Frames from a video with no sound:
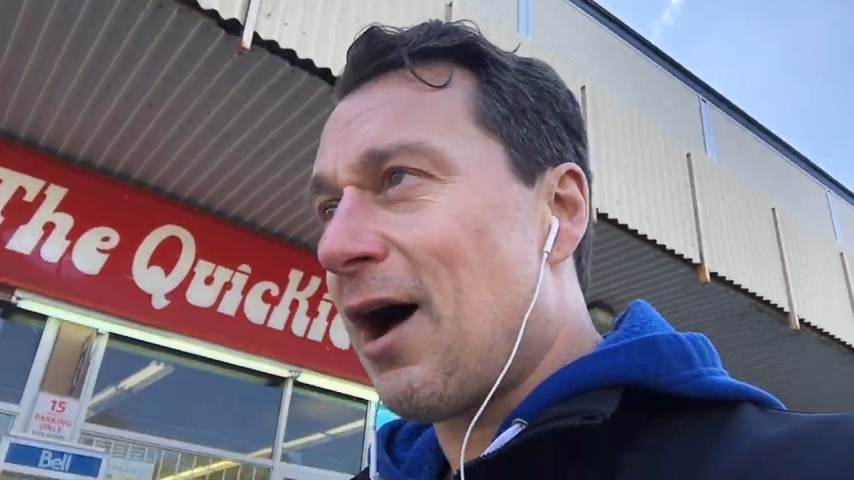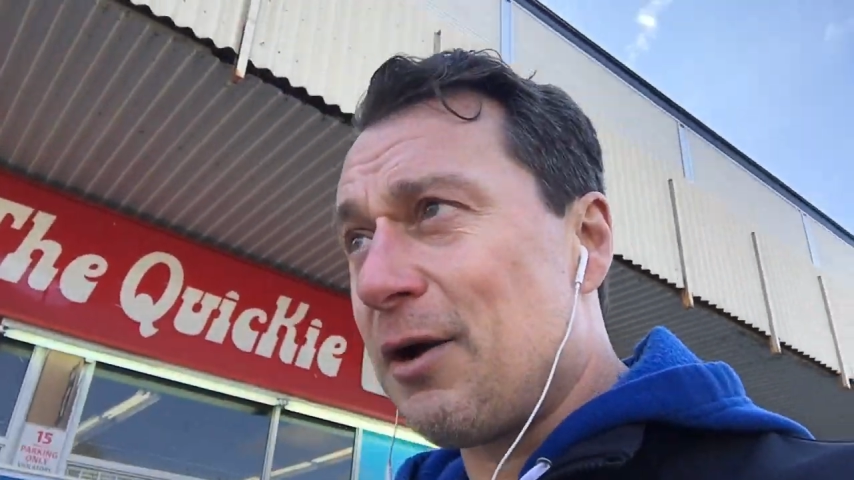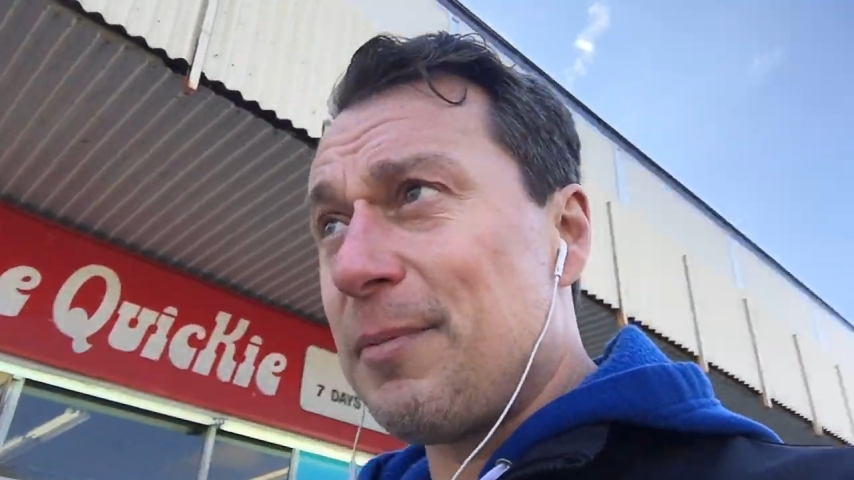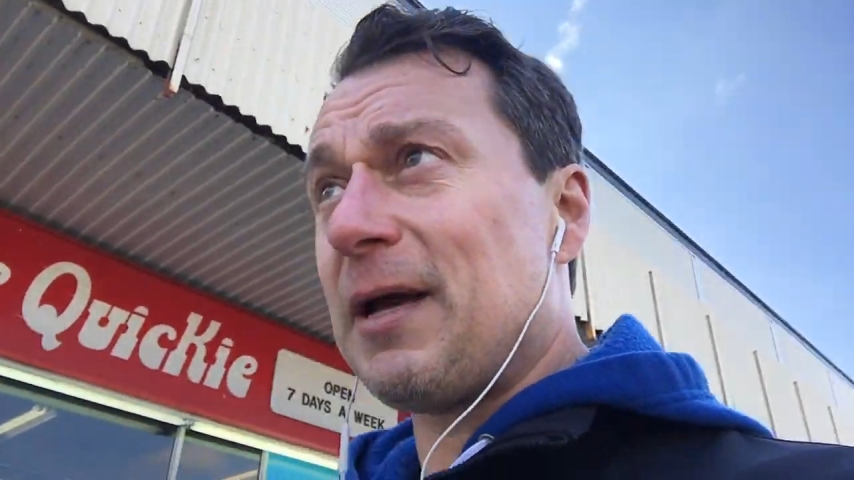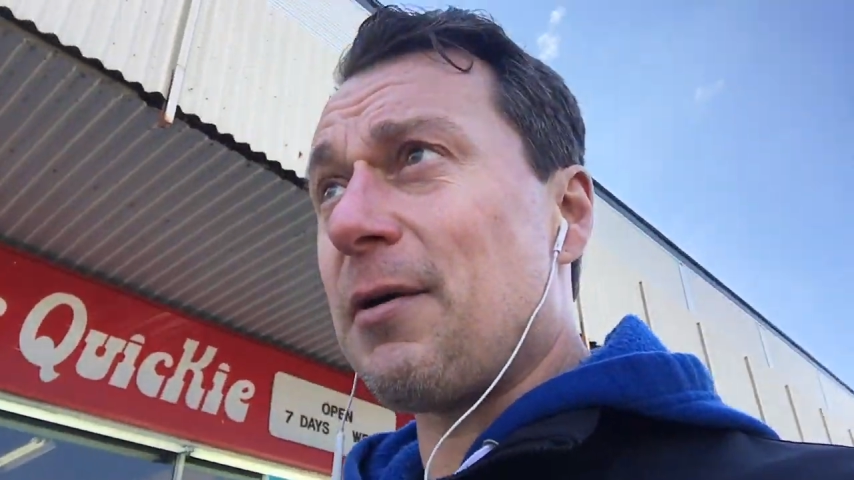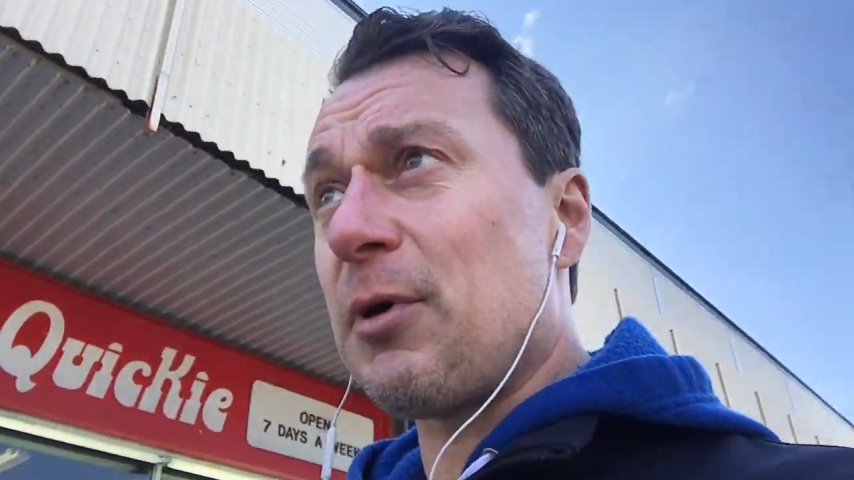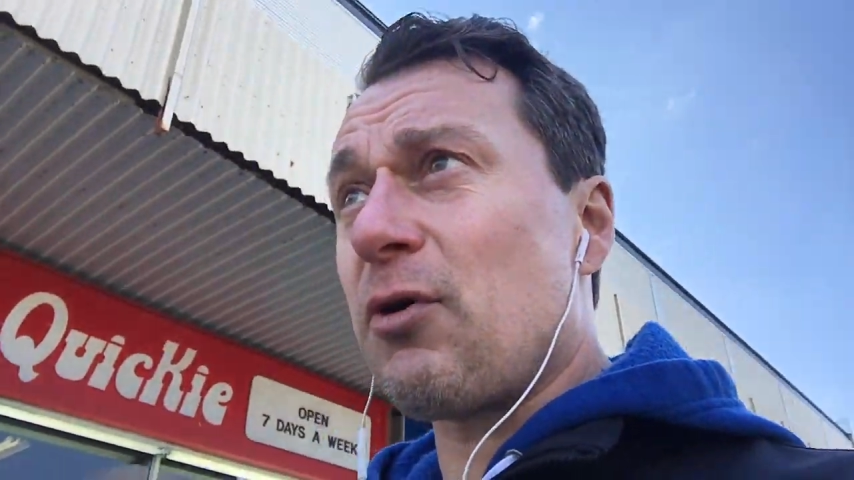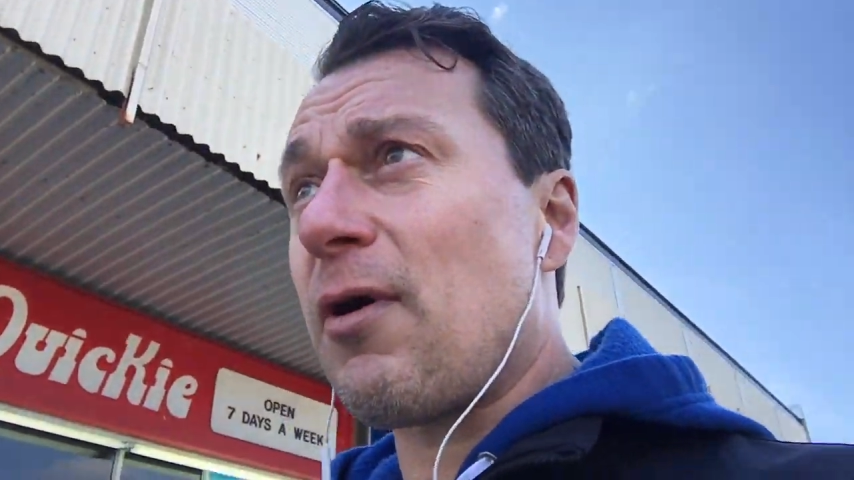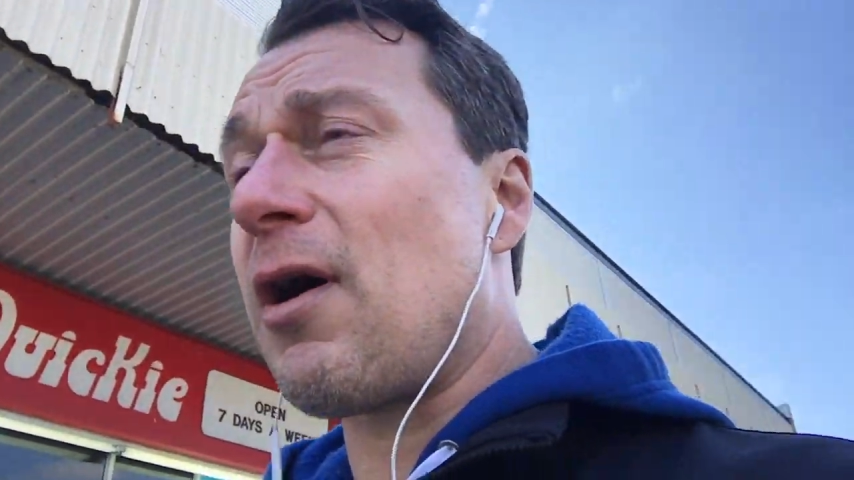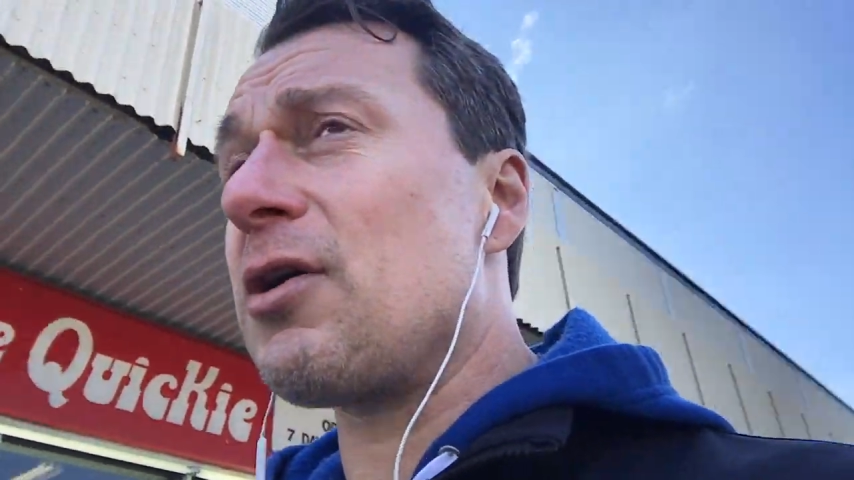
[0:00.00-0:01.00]
how to become
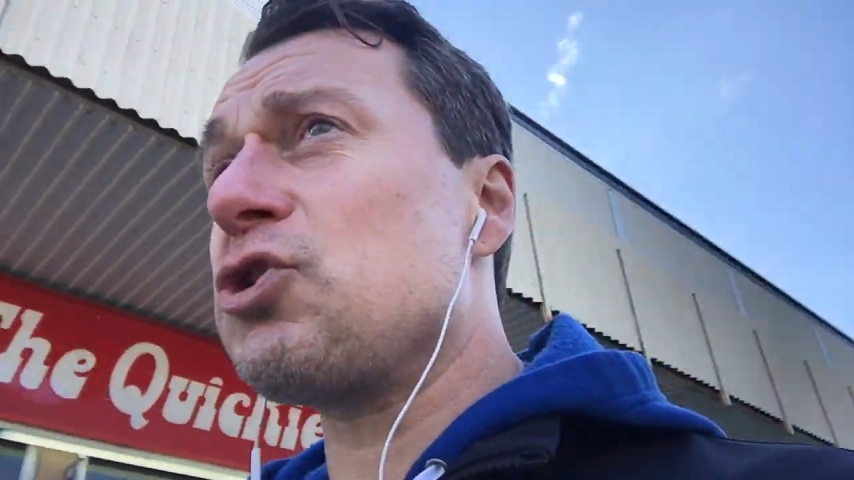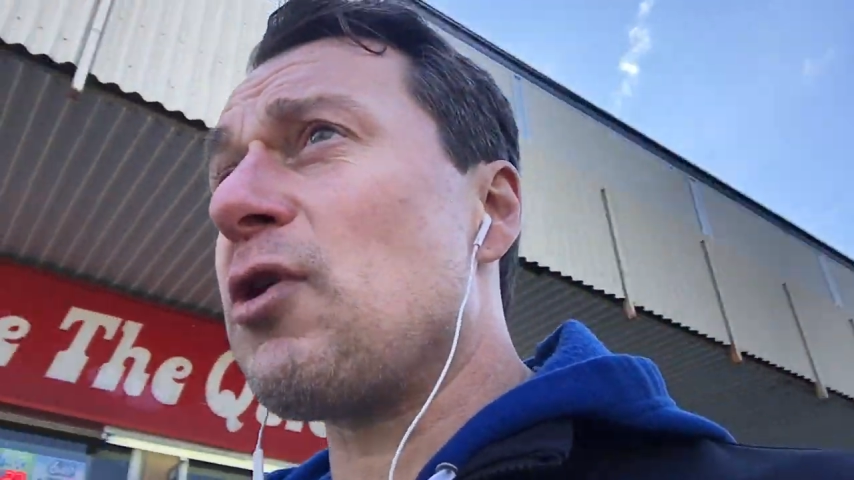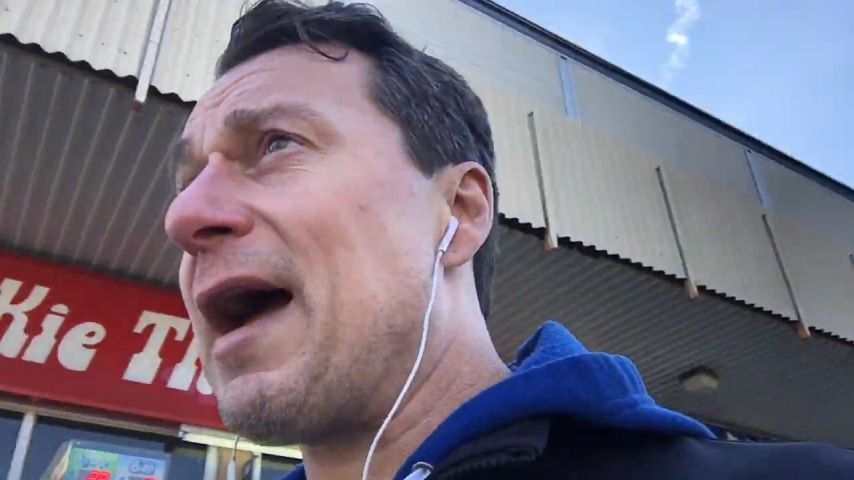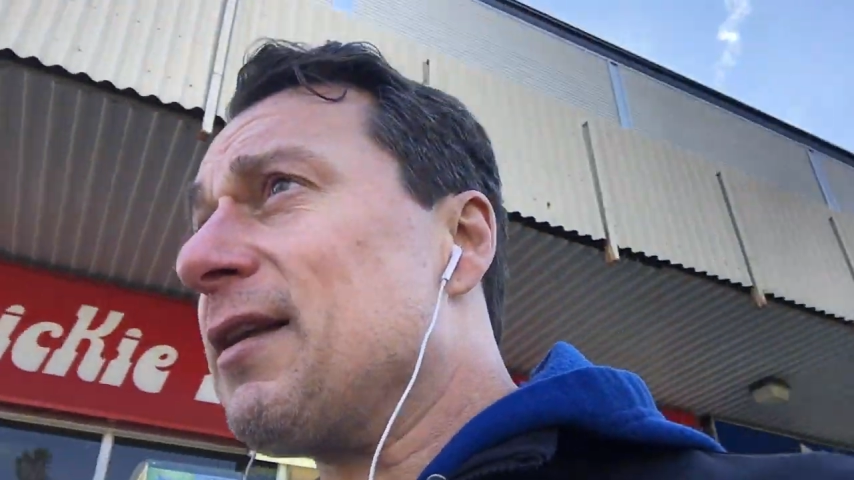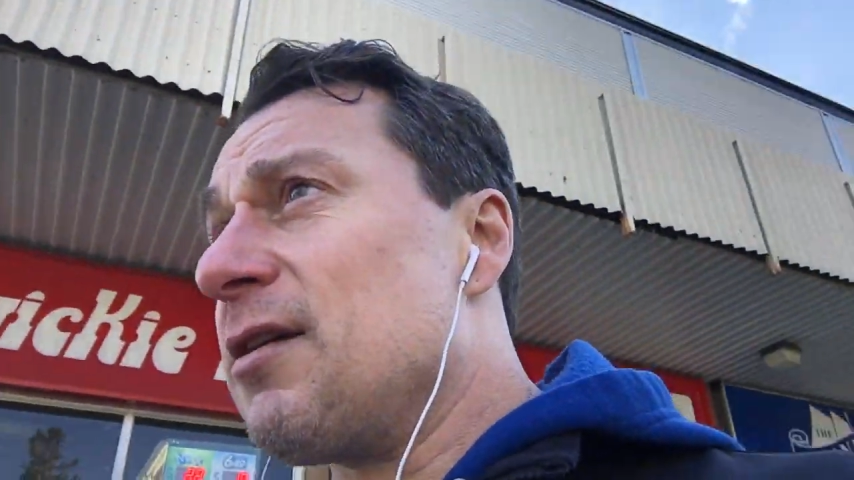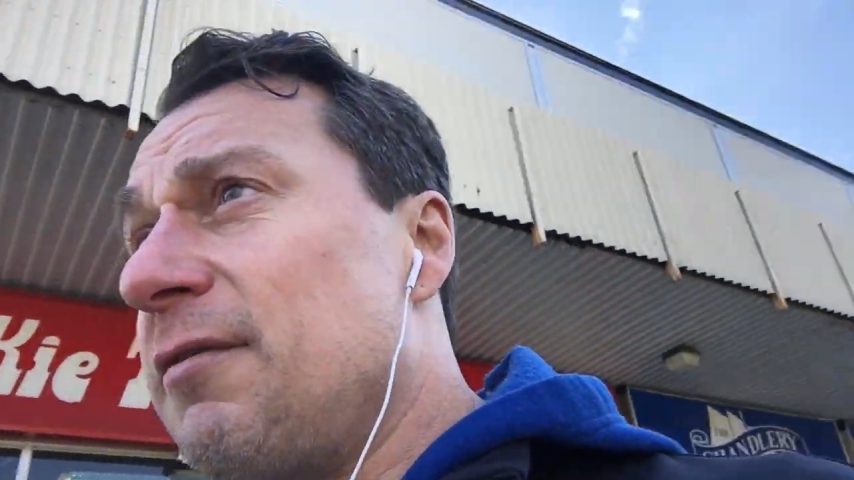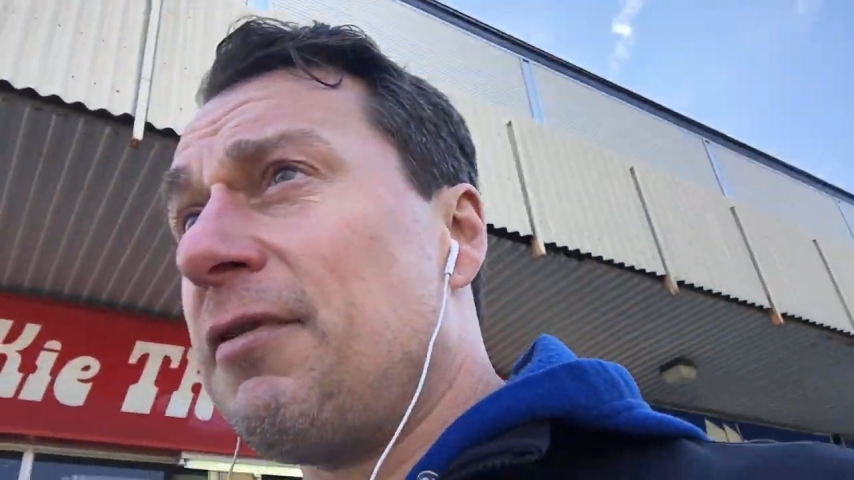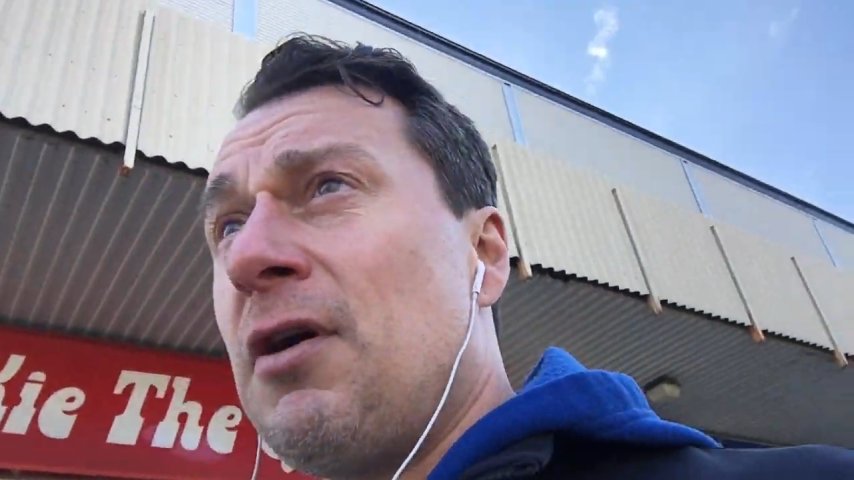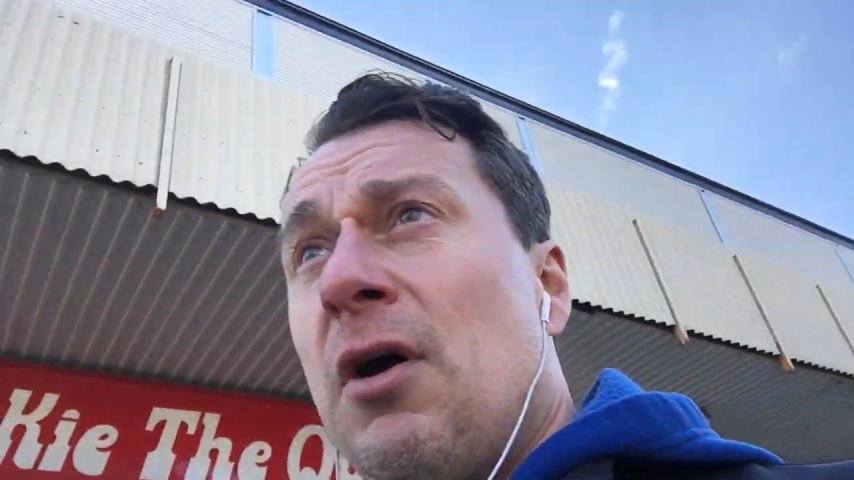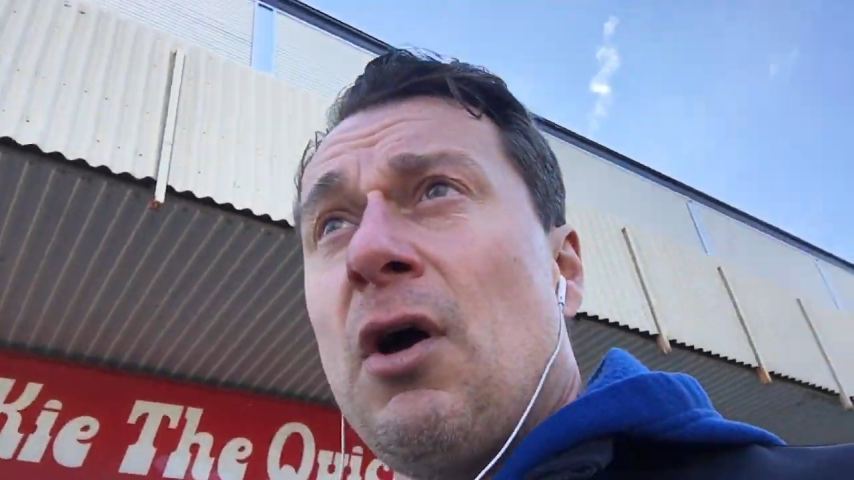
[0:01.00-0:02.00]
attractive